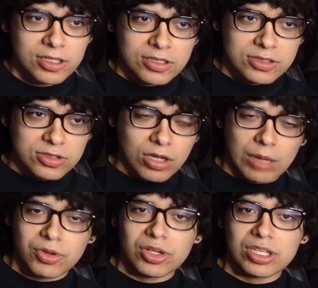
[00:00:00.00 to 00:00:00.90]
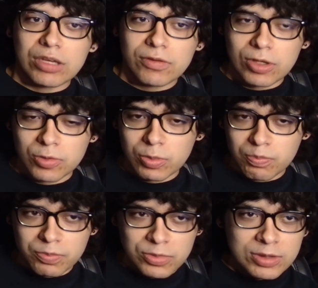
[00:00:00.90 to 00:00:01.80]
So I'm gonna give you
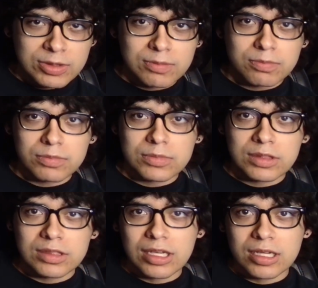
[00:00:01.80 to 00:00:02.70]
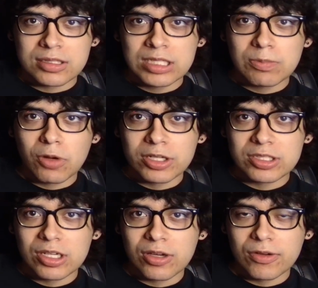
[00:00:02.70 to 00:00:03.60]
a, a deep
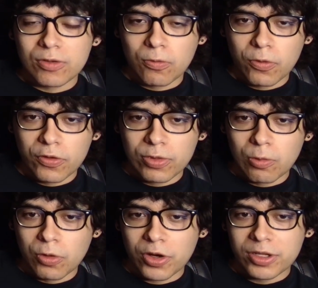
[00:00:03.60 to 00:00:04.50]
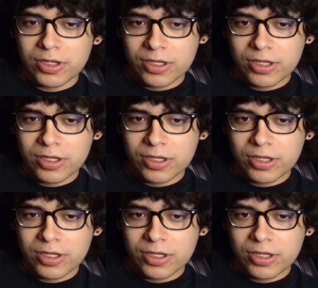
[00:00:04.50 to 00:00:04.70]
rundown of the word the word